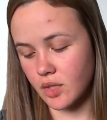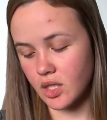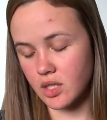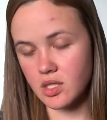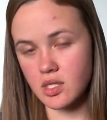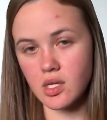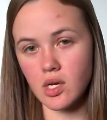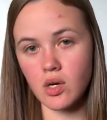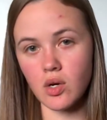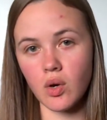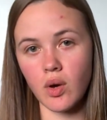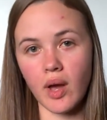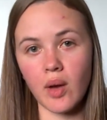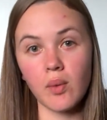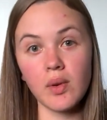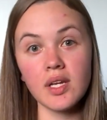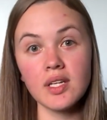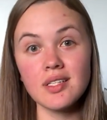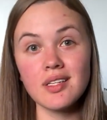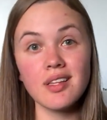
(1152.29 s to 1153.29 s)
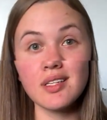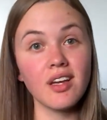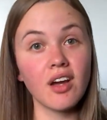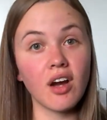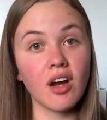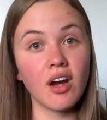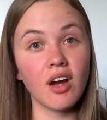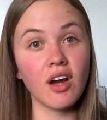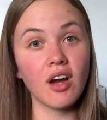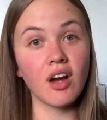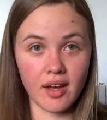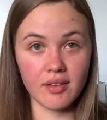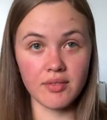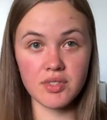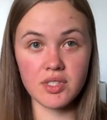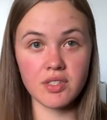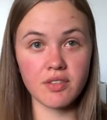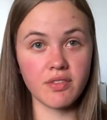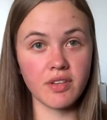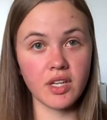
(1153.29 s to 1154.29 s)
So I went into the
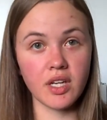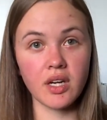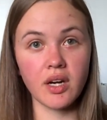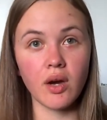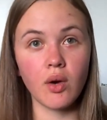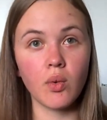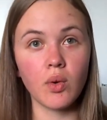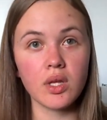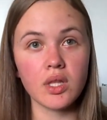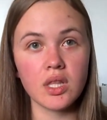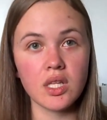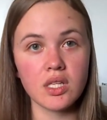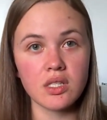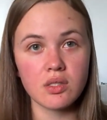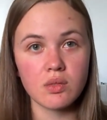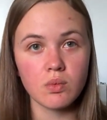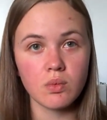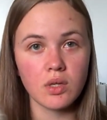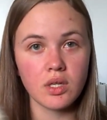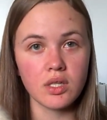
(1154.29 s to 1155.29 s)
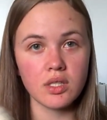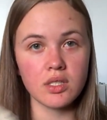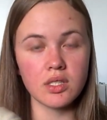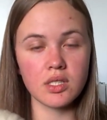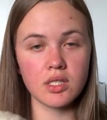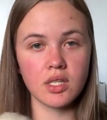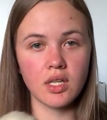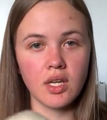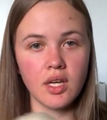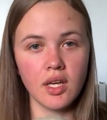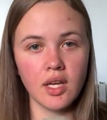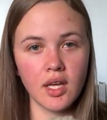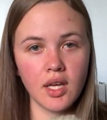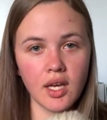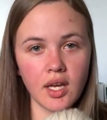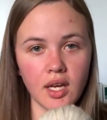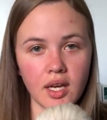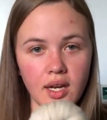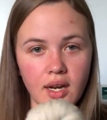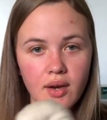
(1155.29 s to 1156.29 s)
archives to figure out what this was,
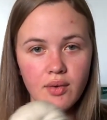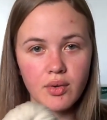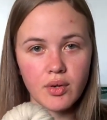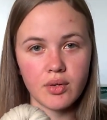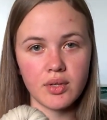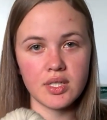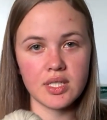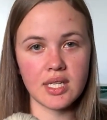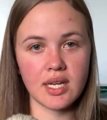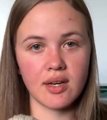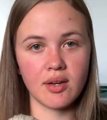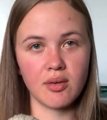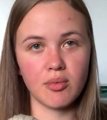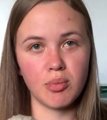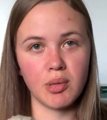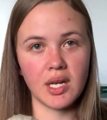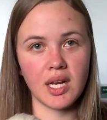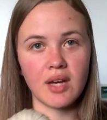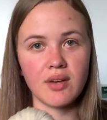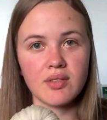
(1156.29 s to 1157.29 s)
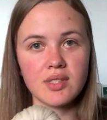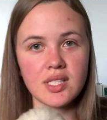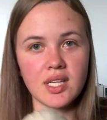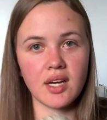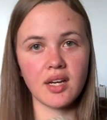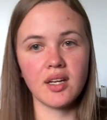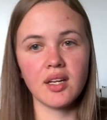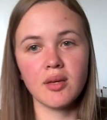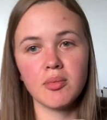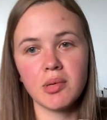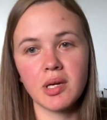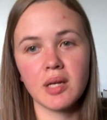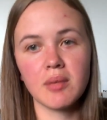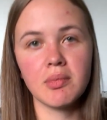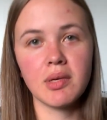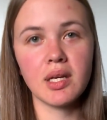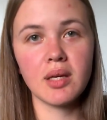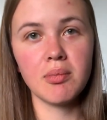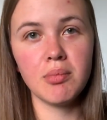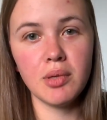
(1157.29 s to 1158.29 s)
and I wrote it down, but now it's hiding behind
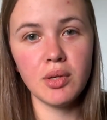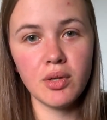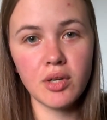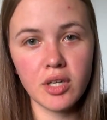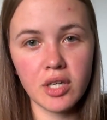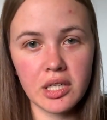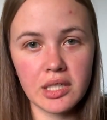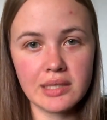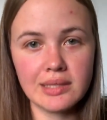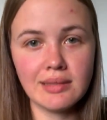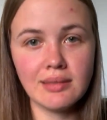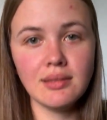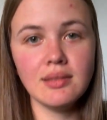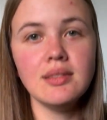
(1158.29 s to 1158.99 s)
my computer.